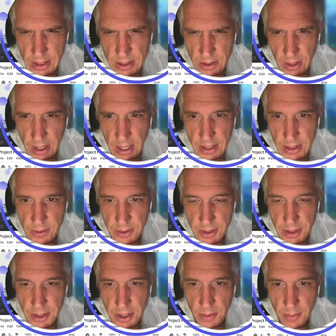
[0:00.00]
okay, so
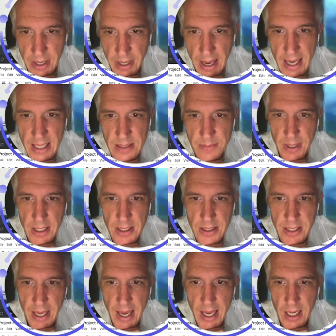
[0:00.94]
determine aspects
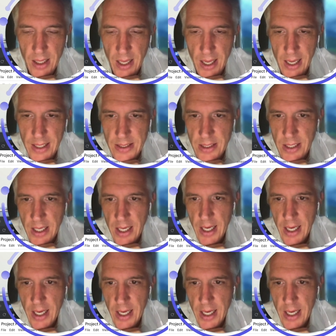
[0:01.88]
to analyze.